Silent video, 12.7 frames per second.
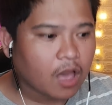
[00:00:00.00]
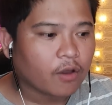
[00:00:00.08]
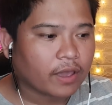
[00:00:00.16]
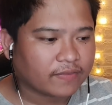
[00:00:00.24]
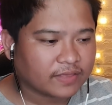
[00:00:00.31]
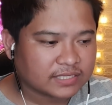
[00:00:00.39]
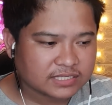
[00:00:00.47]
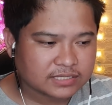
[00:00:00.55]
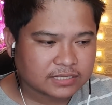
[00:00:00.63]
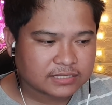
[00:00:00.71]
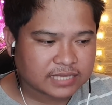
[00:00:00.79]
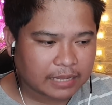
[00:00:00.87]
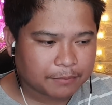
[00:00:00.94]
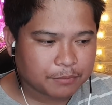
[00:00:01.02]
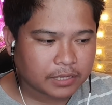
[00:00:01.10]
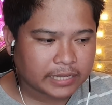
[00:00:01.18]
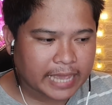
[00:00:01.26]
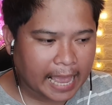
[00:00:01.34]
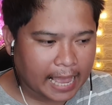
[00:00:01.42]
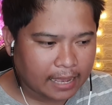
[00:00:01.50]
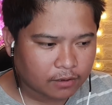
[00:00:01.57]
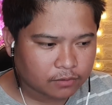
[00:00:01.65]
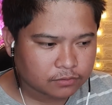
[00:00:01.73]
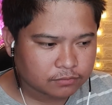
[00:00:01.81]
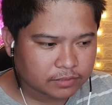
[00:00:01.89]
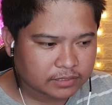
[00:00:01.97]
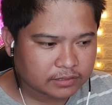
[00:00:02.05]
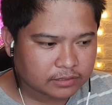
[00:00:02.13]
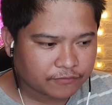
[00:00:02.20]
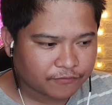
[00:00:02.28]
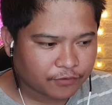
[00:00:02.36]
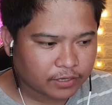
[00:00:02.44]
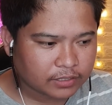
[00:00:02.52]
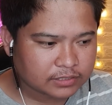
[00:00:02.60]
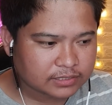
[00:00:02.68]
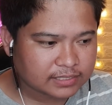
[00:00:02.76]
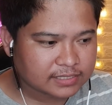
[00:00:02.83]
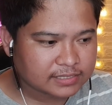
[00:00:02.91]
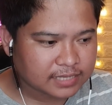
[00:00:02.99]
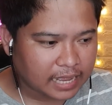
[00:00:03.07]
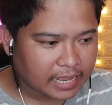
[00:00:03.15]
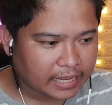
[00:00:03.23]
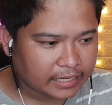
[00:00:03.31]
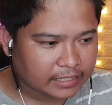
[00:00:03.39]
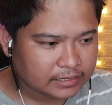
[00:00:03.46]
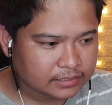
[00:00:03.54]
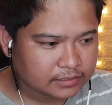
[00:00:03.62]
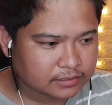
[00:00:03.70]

Okay, this is the same gown but different design.